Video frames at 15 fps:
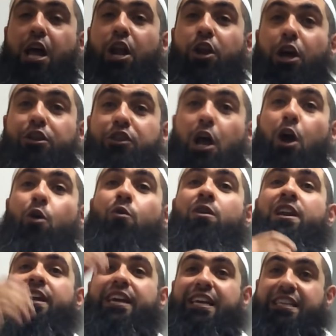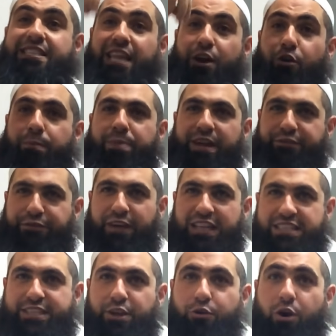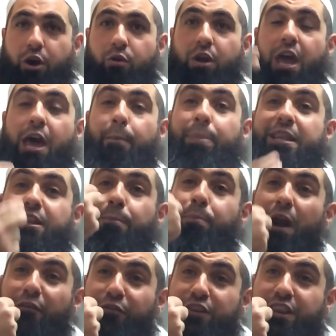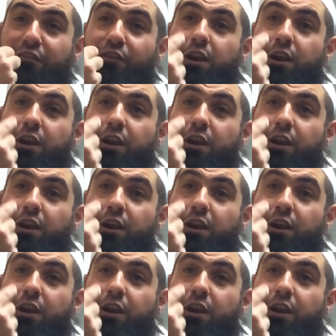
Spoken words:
Not only is there a big fat 0, but the Prophet of